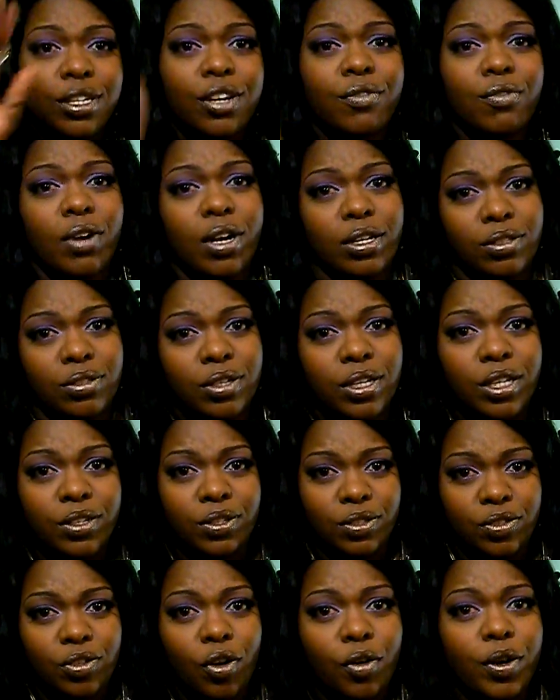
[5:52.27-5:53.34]
Stick around to
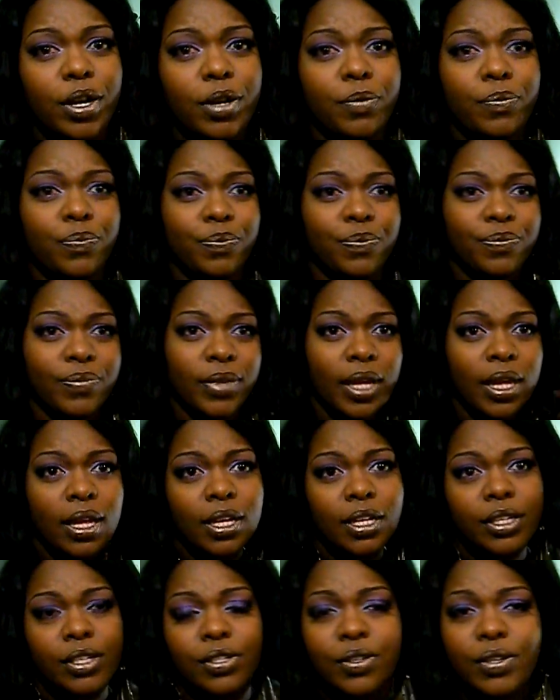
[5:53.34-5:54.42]
hear the story.
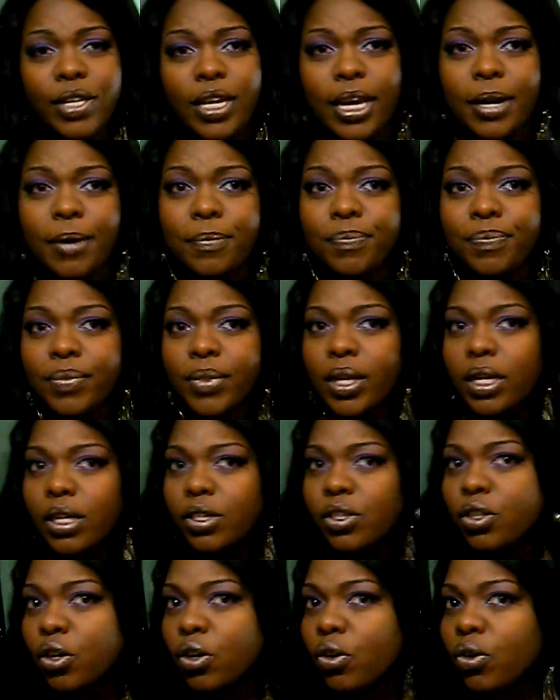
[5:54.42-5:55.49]
So yeah,
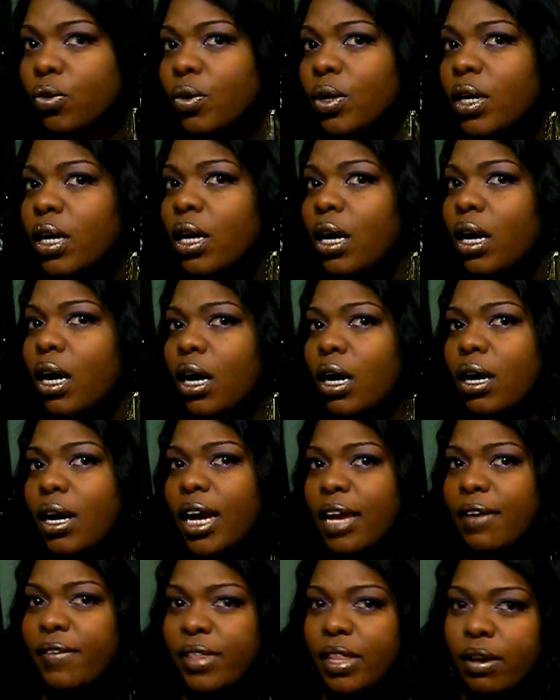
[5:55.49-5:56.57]
so
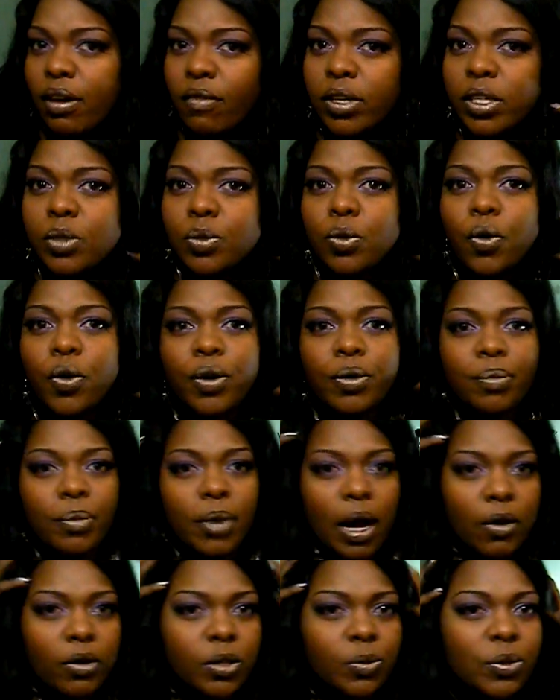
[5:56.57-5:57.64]
uh, every time I was
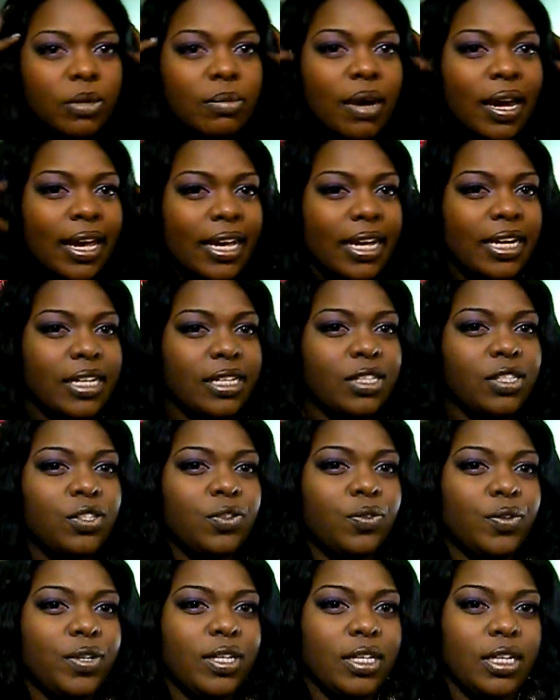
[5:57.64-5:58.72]
going, I was putting my hands
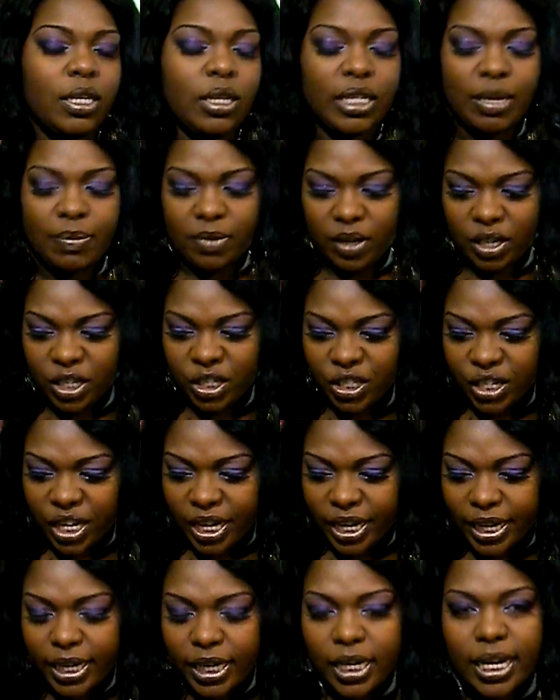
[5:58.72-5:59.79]
through it, it kept on
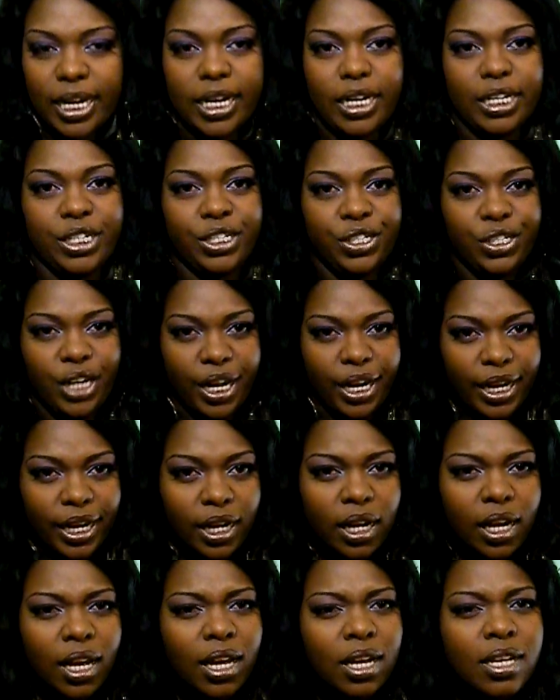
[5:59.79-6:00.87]
shedding and
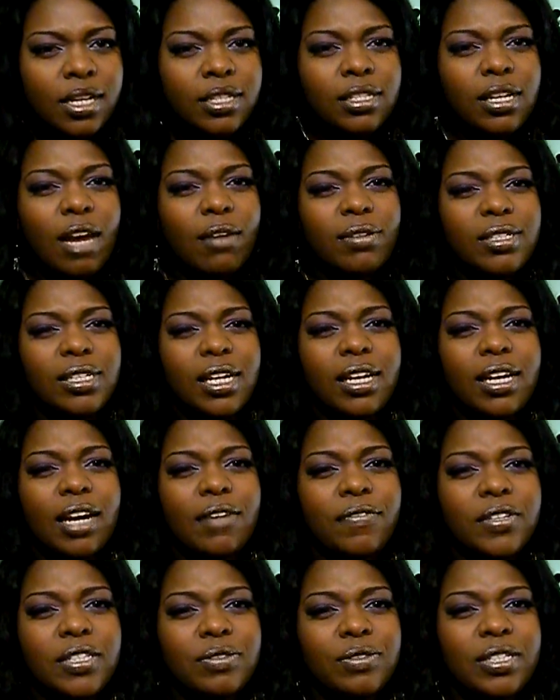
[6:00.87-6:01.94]
shedding. So I was
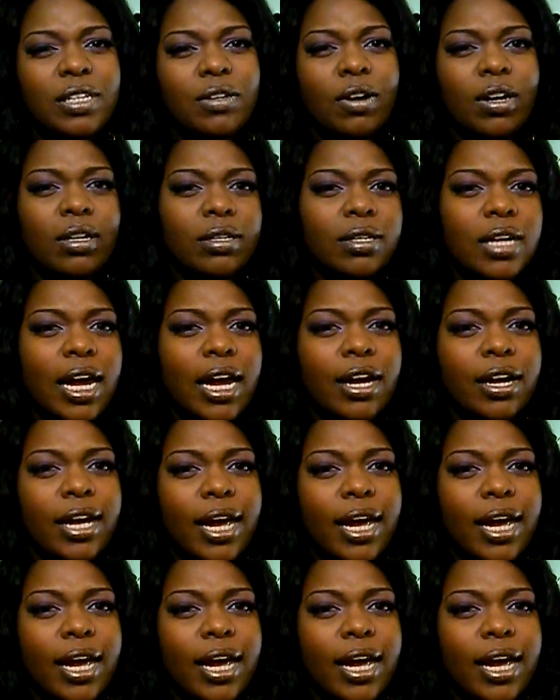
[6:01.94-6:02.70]
like, at first I was like, well,